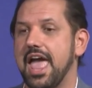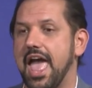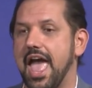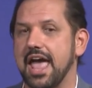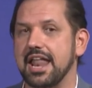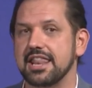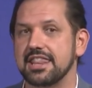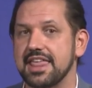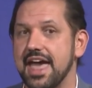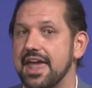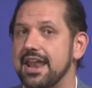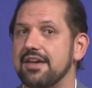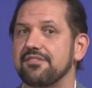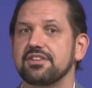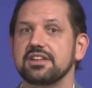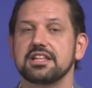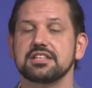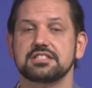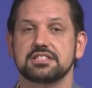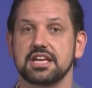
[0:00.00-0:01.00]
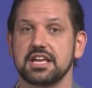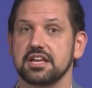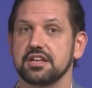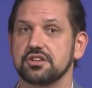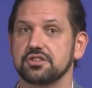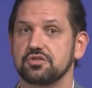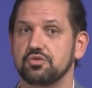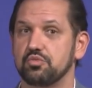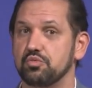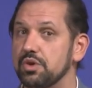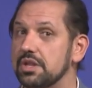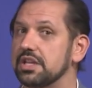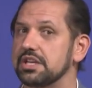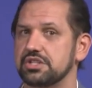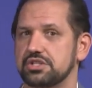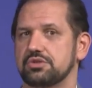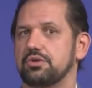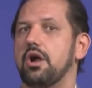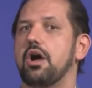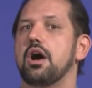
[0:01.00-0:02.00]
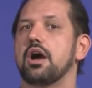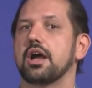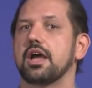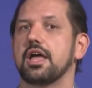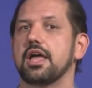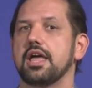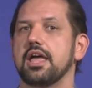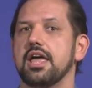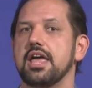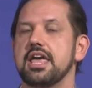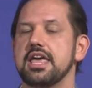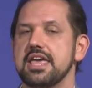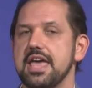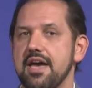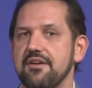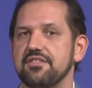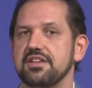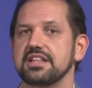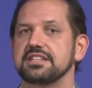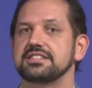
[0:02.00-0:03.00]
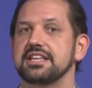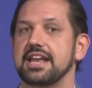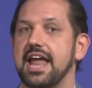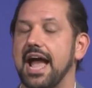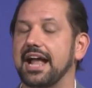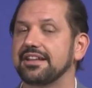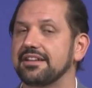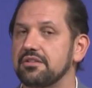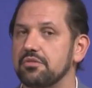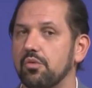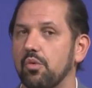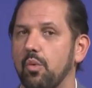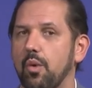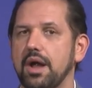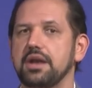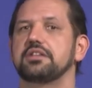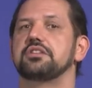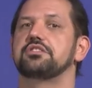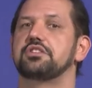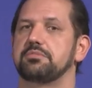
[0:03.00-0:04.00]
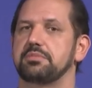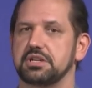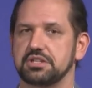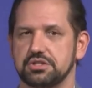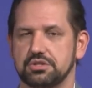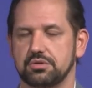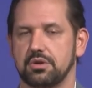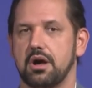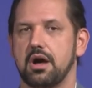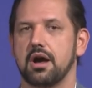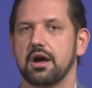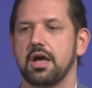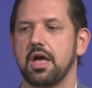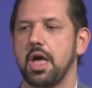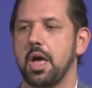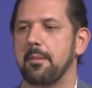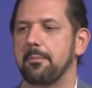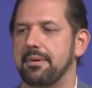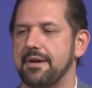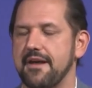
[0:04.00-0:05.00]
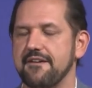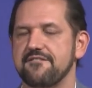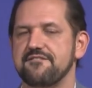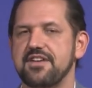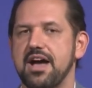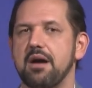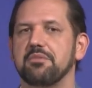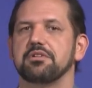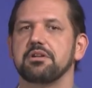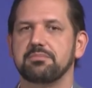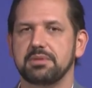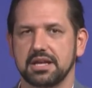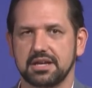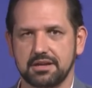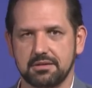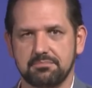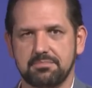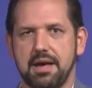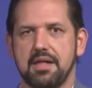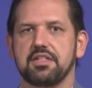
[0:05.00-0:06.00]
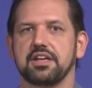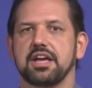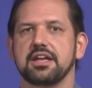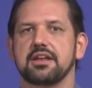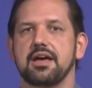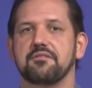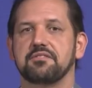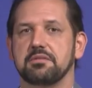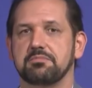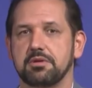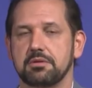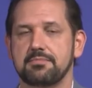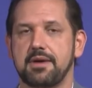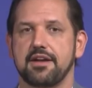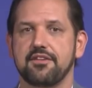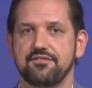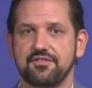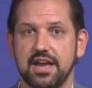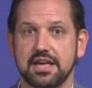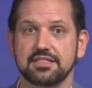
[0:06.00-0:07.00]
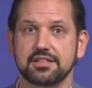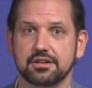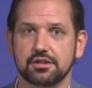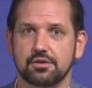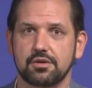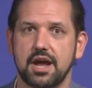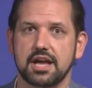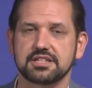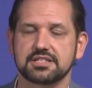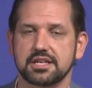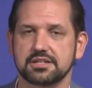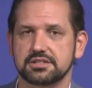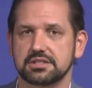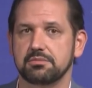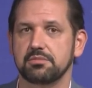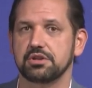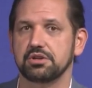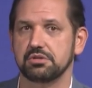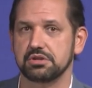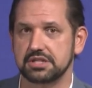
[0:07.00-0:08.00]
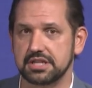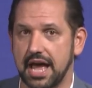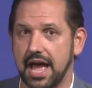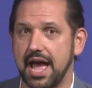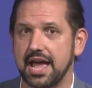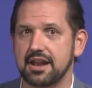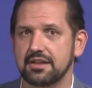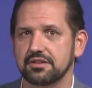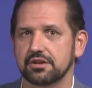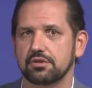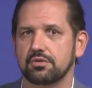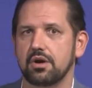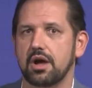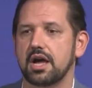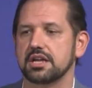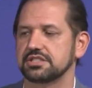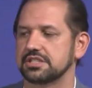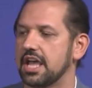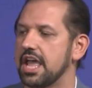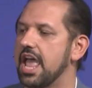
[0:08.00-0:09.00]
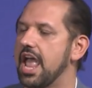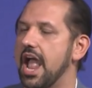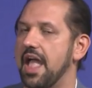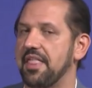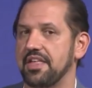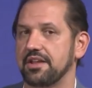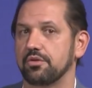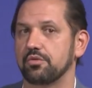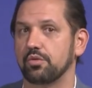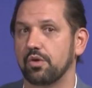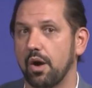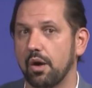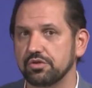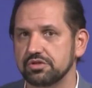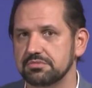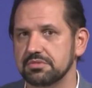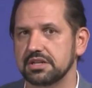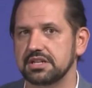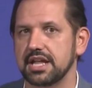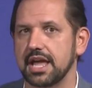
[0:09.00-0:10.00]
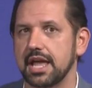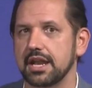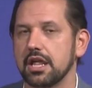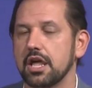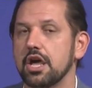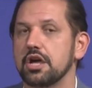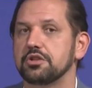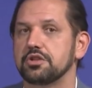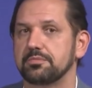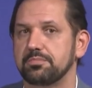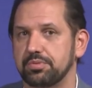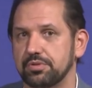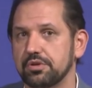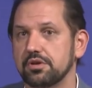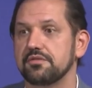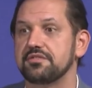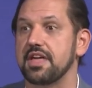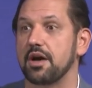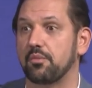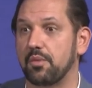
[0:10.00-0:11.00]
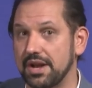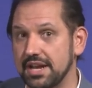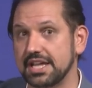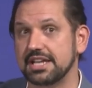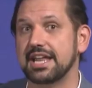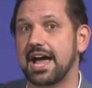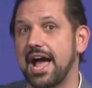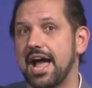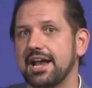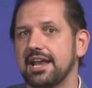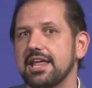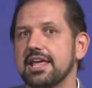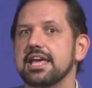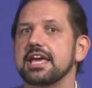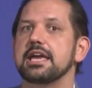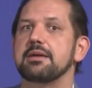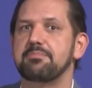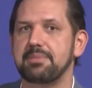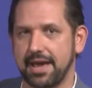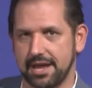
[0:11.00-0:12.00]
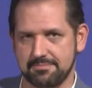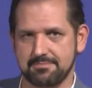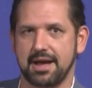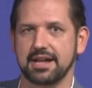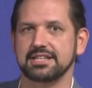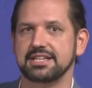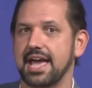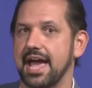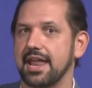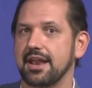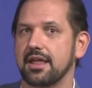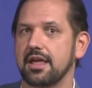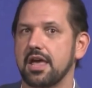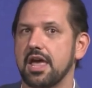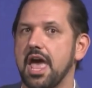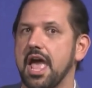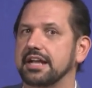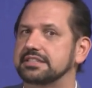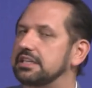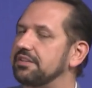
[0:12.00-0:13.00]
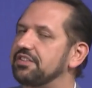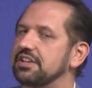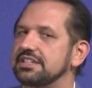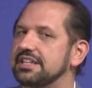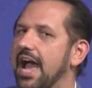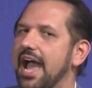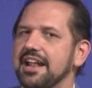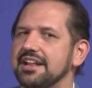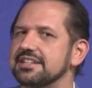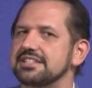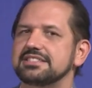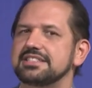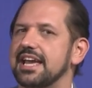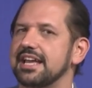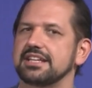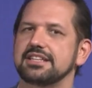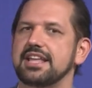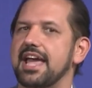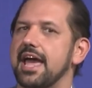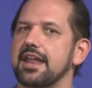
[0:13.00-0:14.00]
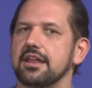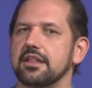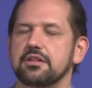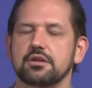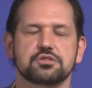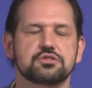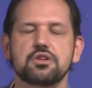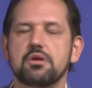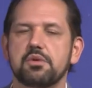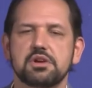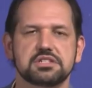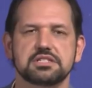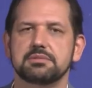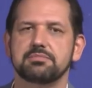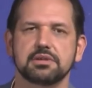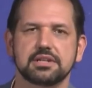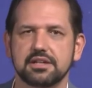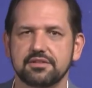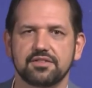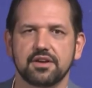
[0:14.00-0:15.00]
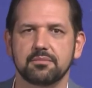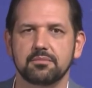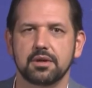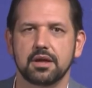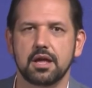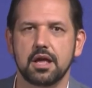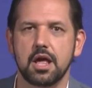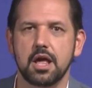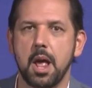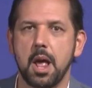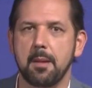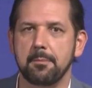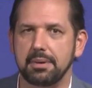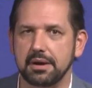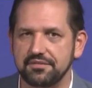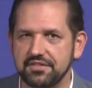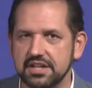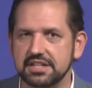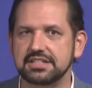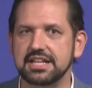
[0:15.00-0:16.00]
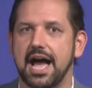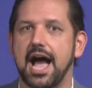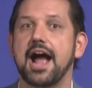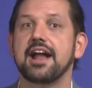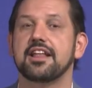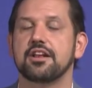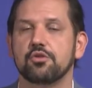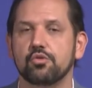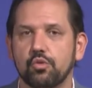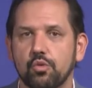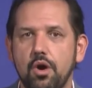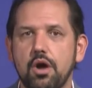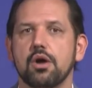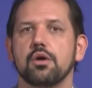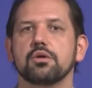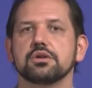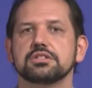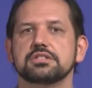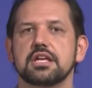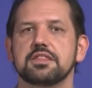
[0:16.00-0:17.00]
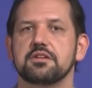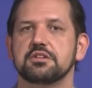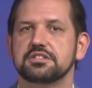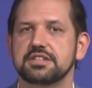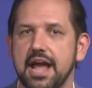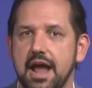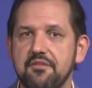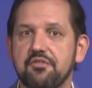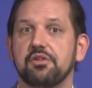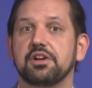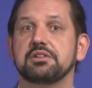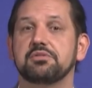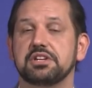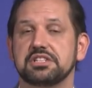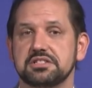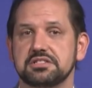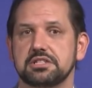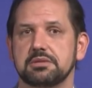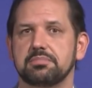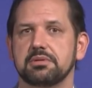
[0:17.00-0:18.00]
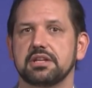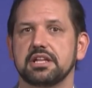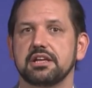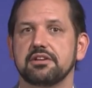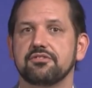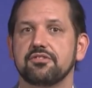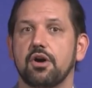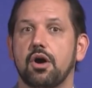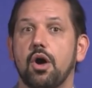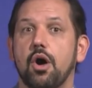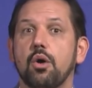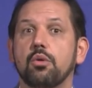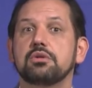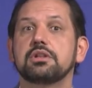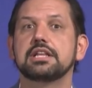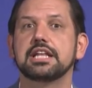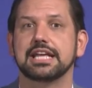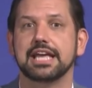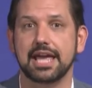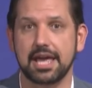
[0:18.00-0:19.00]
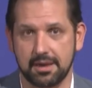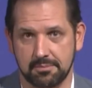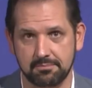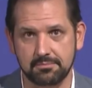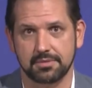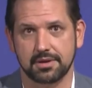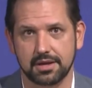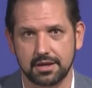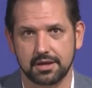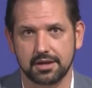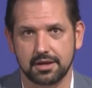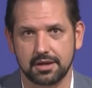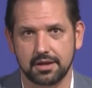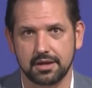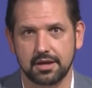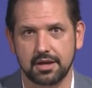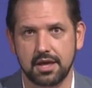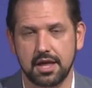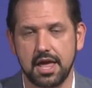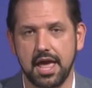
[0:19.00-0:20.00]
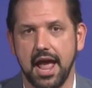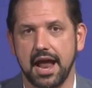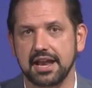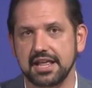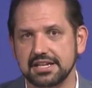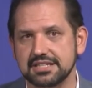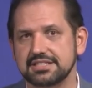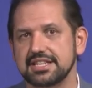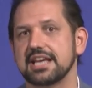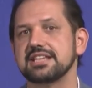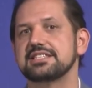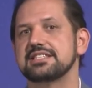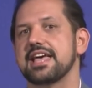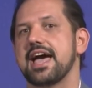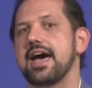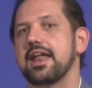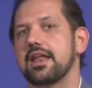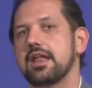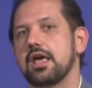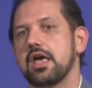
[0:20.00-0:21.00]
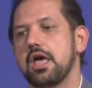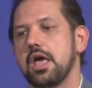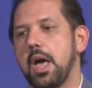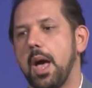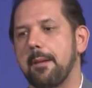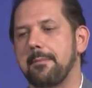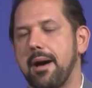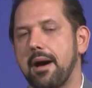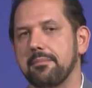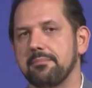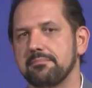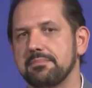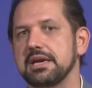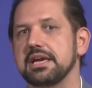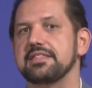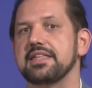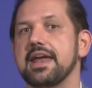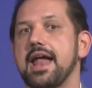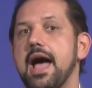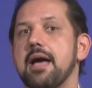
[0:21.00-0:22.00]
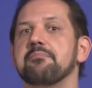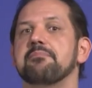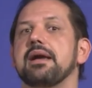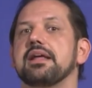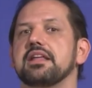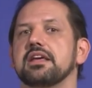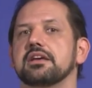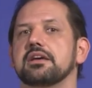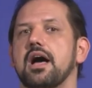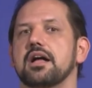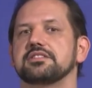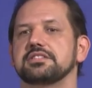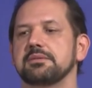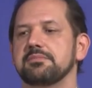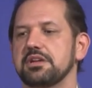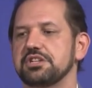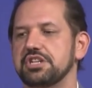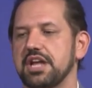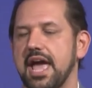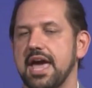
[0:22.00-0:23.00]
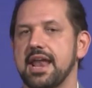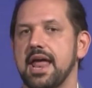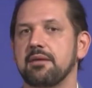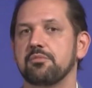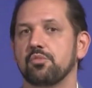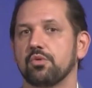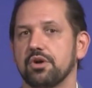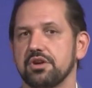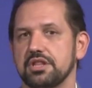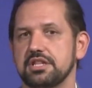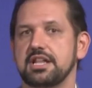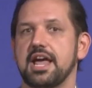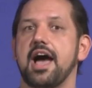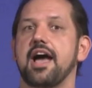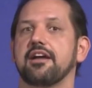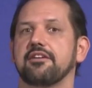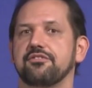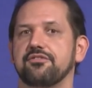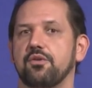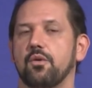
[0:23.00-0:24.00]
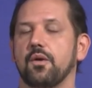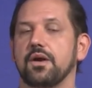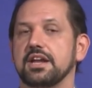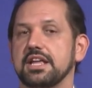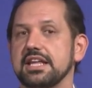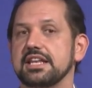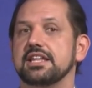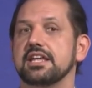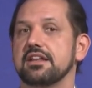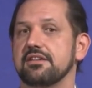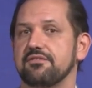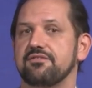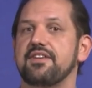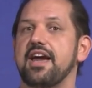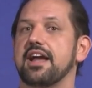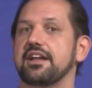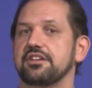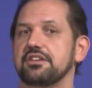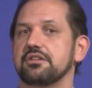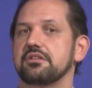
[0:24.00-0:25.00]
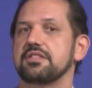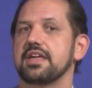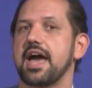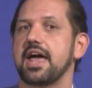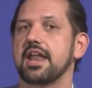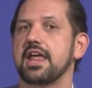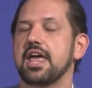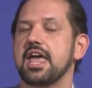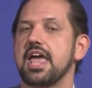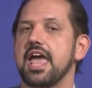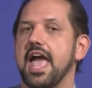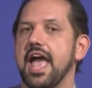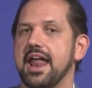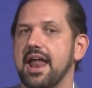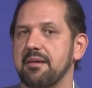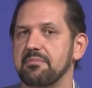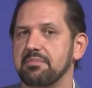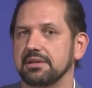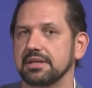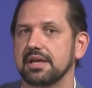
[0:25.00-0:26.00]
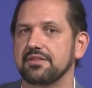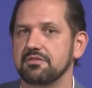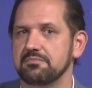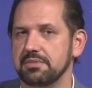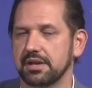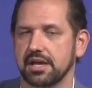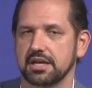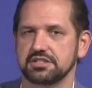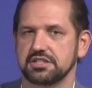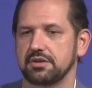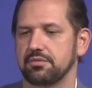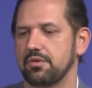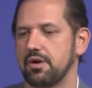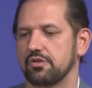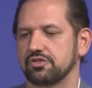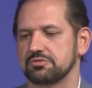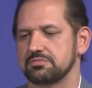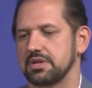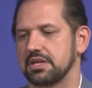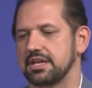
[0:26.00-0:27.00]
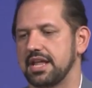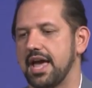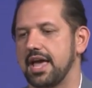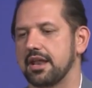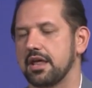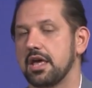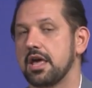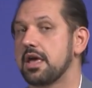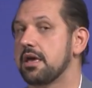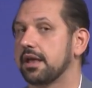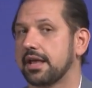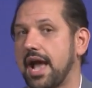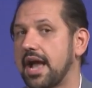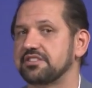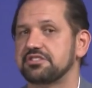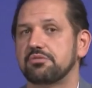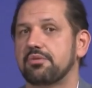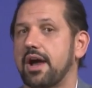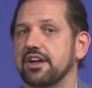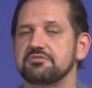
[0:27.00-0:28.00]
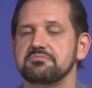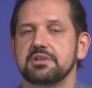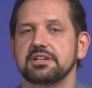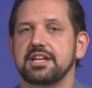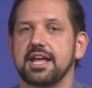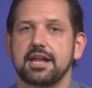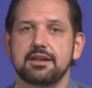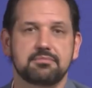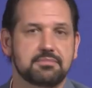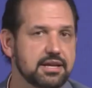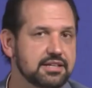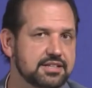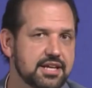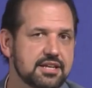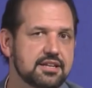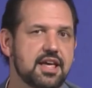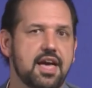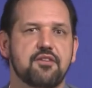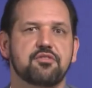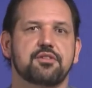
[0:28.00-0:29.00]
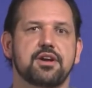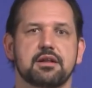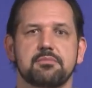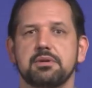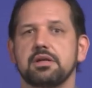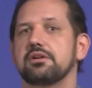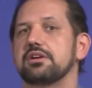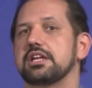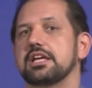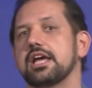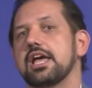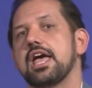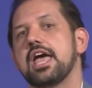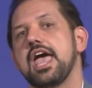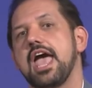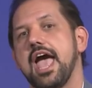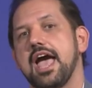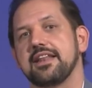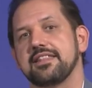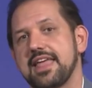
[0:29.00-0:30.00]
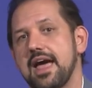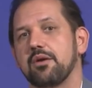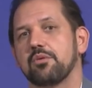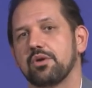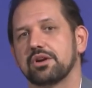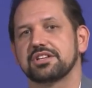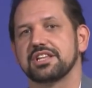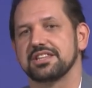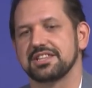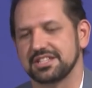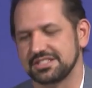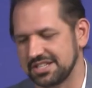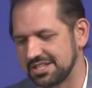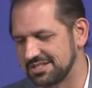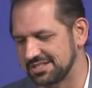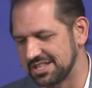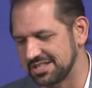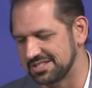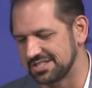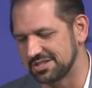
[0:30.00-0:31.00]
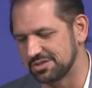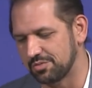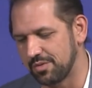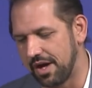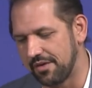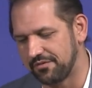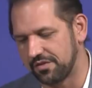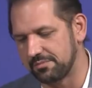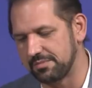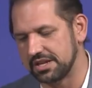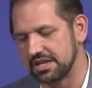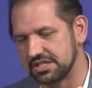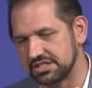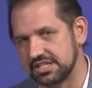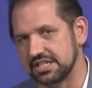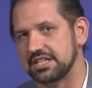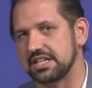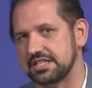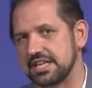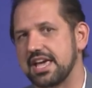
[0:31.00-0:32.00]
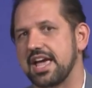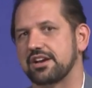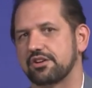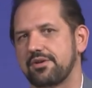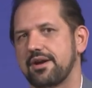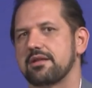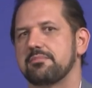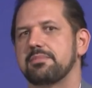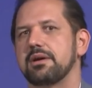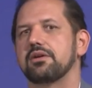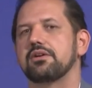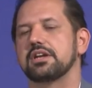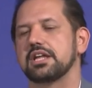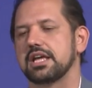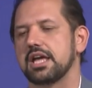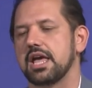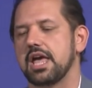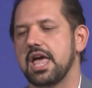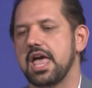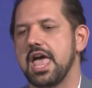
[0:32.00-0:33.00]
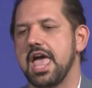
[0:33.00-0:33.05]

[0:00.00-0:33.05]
And that evidence is really strong. Evidence that I didn't want to be strong, but I found to be compelling enough to put my faith in Christ as someone who died on the cross and then rose from the dead to prove that when he died, he paid my debt. Because if he died and stayed dead, there's no reason to believe him. But if he died and rose, there's every reason to believe only him. And he says that about me, that I'm made in God's image and I'm worth dying for. And he did in fact do that. And I believe him because he rose from the dead. Guys who rise from the dead, they tend to have credibility. And that worked in this instance as well for me to see that he had credibility.